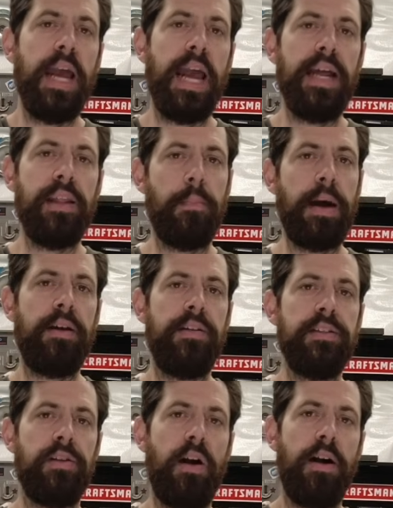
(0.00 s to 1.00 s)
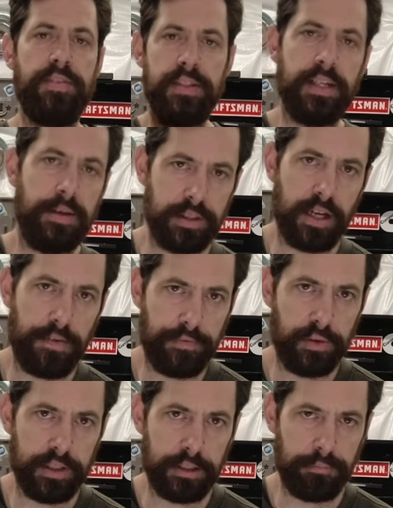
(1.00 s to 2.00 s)
and the batteries are oftentimes not
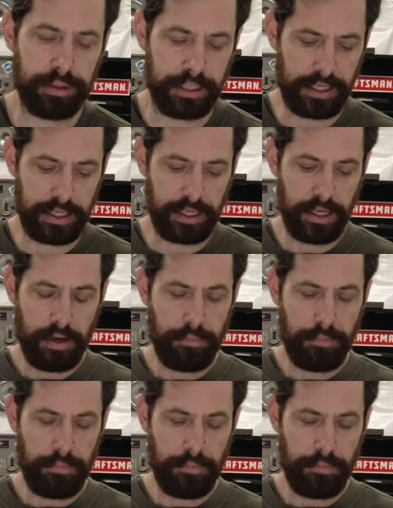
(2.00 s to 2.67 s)
fully depleted.